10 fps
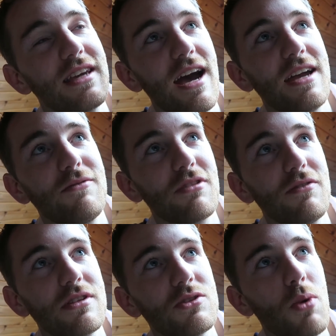guy in front
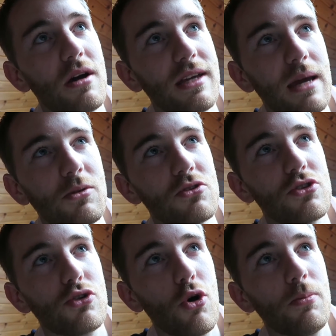of us as well that kept on
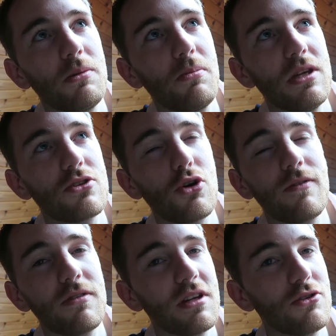stopping, but he
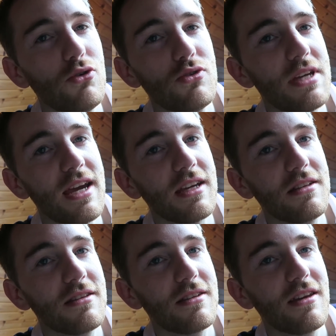stopped for like 2
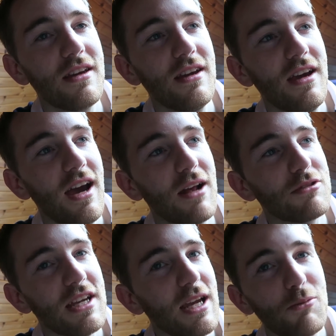seconds. I
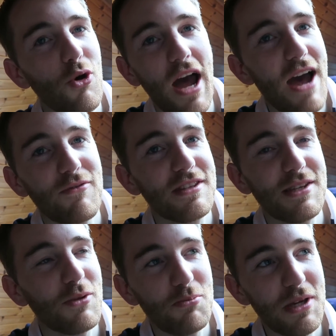was like, I'm not having
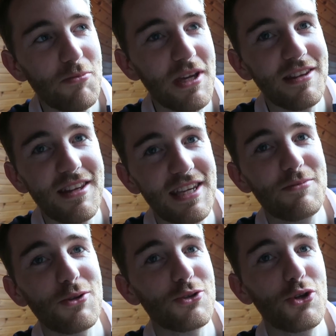someone beat me that
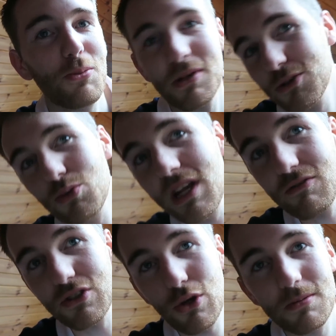keeps on stopping, because we
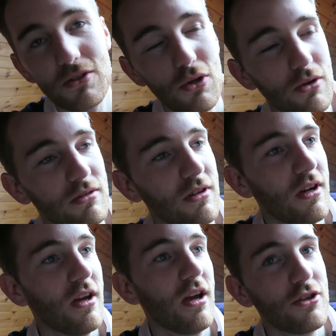never stopped at all.
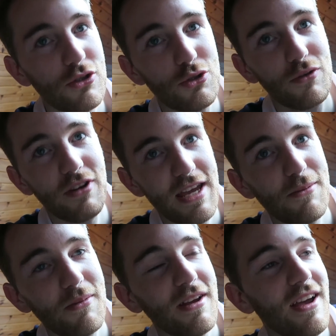So I took over
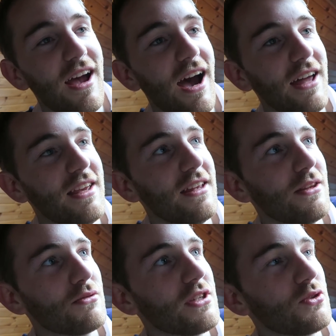him, and then
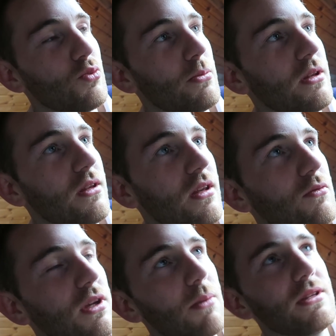there was this woman
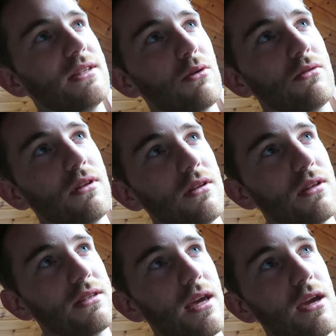coming down
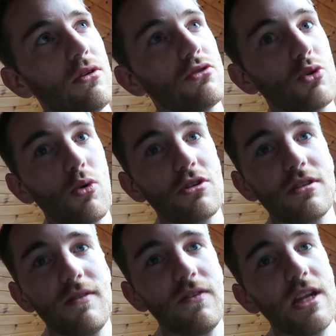this hill
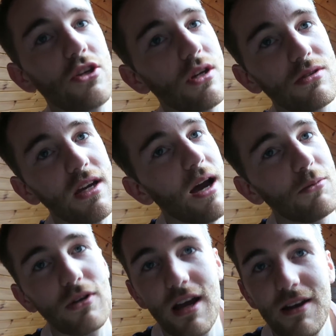towards the finish. I was like,
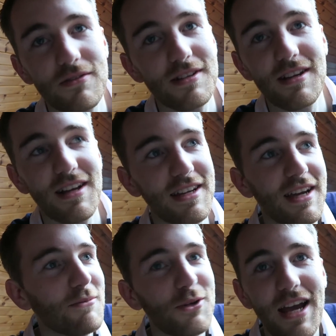I'm gonna have
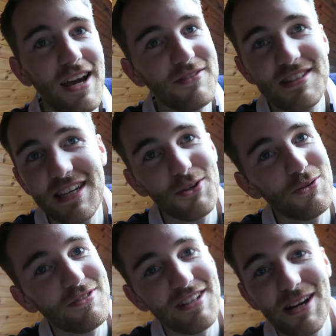to take
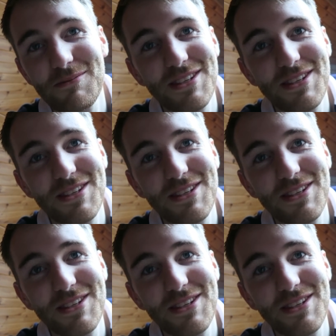over it.